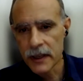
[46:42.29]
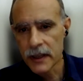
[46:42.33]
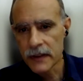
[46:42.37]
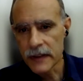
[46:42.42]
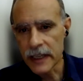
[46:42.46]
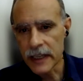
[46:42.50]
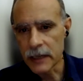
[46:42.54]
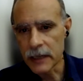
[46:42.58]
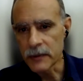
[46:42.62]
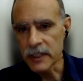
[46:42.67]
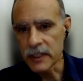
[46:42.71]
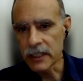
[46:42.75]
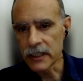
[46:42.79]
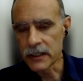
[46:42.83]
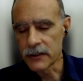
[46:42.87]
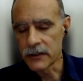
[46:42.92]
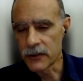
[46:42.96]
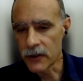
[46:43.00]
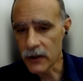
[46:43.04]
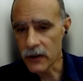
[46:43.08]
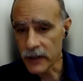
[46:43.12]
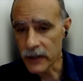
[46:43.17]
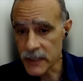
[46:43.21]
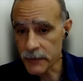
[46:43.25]
that we
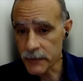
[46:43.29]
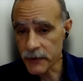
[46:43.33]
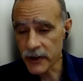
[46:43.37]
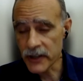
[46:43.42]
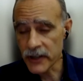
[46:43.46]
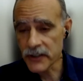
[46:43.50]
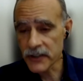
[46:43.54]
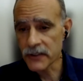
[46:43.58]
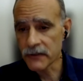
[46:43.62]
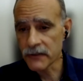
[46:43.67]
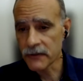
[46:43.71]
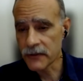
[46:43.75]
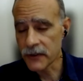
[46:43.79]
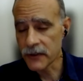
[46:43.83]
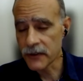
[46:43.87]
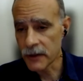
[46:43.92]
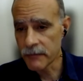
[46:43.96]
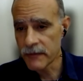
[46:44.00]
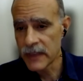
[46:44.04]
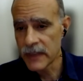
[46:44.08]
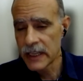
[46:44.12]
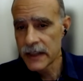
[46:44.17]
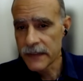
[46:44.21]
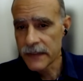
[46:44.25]
draw inspiration
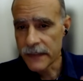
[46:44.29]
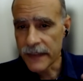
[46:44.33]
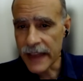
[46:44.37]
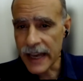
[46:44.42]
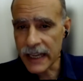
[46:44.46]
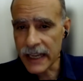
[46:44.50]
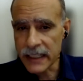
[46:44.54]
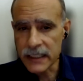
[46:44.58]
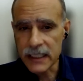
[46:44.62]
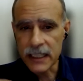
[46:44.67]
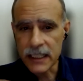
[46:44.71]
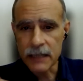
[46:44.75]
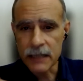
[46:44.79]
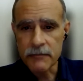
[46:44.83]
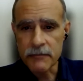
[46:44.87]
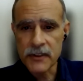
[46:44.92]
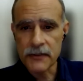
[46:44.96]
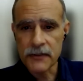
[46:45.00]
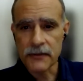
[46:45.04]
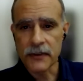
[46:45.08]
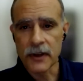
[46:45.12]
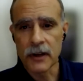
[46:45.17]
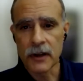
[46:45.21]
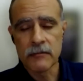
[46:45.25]
from, that comes
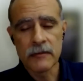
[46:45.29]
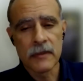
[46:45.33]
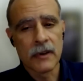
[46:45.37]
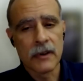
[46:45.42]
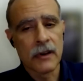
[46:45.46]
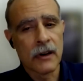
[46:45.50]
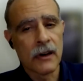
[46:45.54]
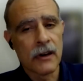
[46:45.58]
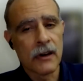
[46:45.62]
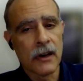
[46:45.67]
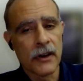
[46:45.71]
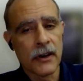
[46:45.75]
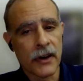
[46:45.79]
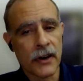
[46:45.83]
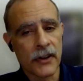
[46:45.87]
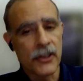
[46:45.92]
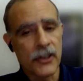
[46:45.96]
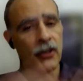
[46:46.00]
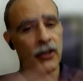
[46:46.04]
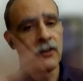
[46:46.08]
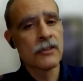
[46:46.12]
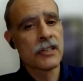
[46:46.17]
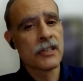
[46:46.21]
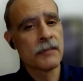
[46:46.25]
from a
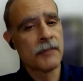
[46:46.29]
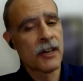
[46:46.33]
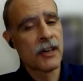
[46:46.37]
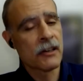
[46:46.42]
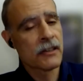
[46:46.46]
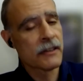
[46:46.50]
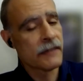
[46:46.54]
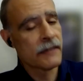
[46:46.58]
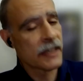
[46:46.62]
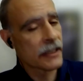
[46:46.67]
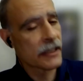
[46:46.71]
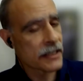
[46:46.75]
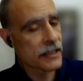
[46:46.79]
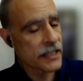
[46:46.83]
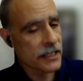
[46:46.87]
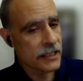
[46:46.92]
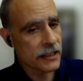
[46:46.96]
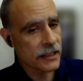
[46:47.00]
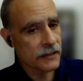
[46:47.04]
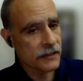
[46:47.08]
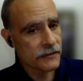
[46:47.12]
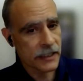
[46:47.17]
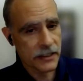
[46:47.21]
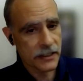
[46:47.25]
huge amount of other
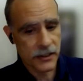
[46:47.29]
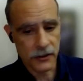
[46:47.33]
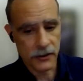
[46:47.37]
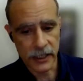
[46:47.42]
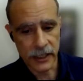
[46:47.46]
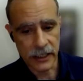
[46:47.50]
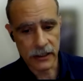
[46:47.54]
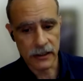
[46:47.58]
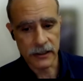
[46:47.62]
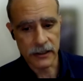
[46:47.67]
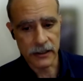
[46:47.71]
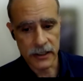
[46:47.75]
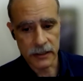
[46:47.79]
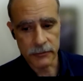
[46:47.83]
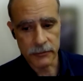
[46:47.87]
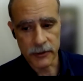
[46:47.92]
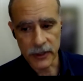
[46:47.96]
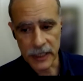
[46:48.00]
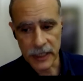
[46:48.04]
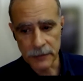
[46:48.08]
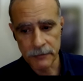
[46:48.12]
stuff that's going on in the brain.